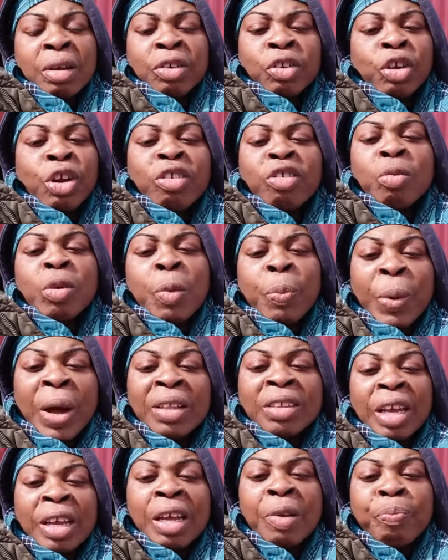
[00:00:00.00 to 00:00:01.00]
You don't see me
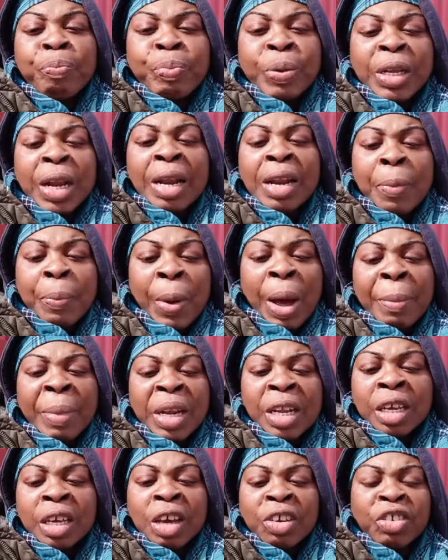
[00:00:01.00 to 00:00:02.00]
upon taking pill and the
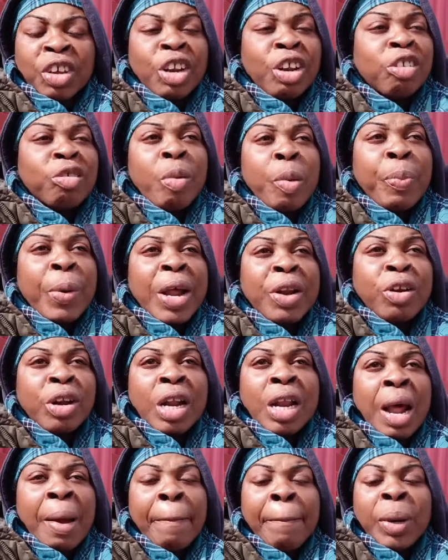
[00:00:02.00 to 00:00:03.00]
medication. You don't see me upon none
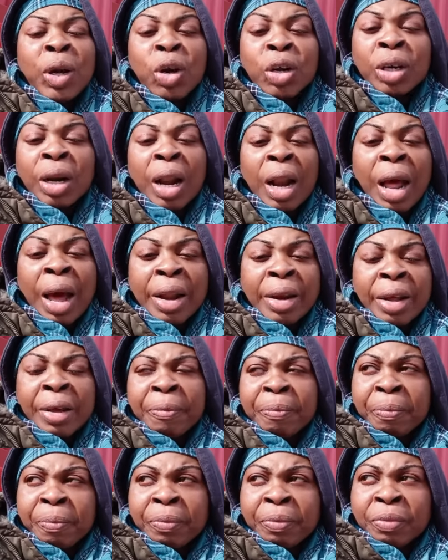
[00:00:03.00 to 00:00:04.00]
of that blood clot
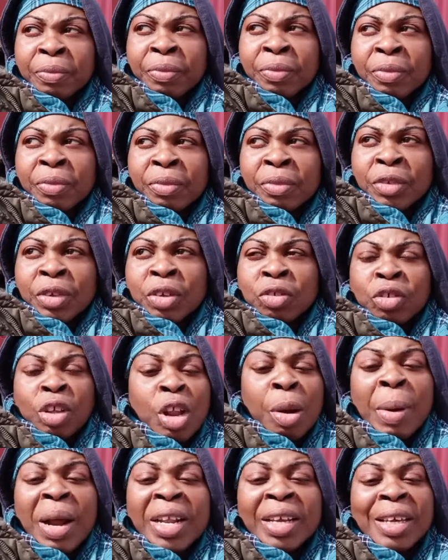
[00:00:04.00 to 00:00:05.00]
there. So
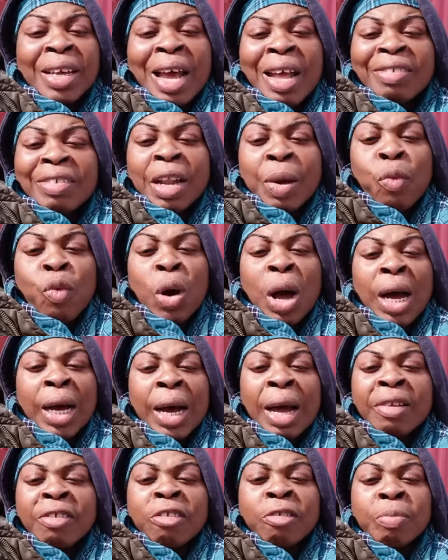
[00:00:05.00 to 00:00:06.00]
nobody can see them
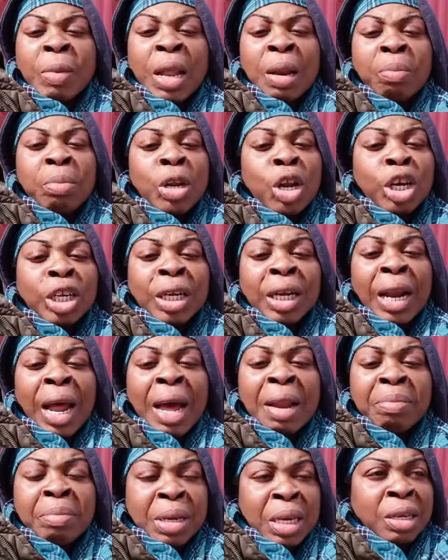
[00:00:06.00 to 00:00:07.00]
walk and smell blood
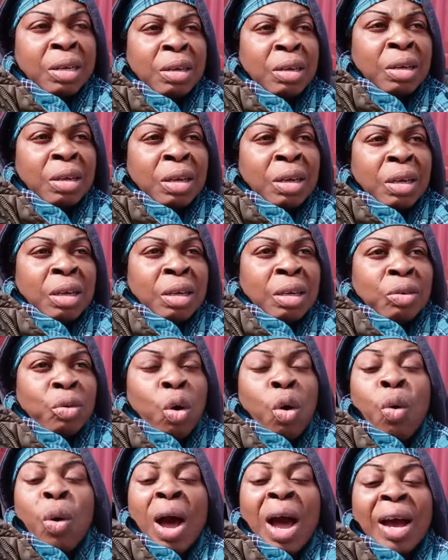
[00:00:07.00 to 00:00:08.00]
clot me.
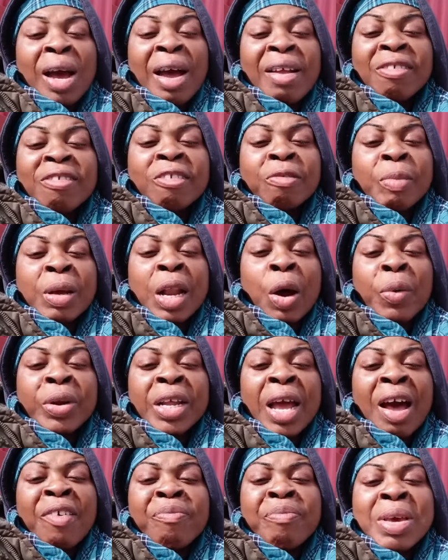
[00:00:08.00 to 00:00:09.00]
Go walk and smell when
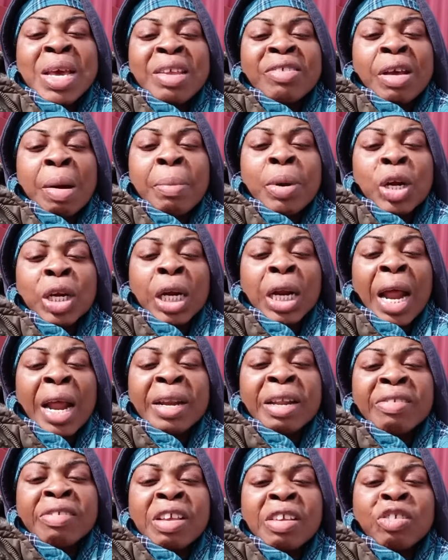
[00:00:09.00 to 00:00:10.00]
you have major blood
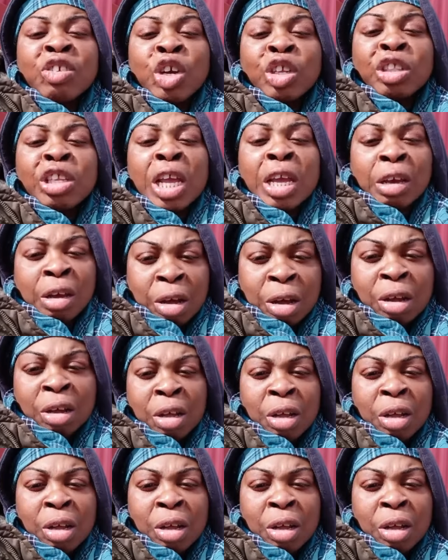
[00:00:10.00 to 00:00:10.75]
clot disease, you think.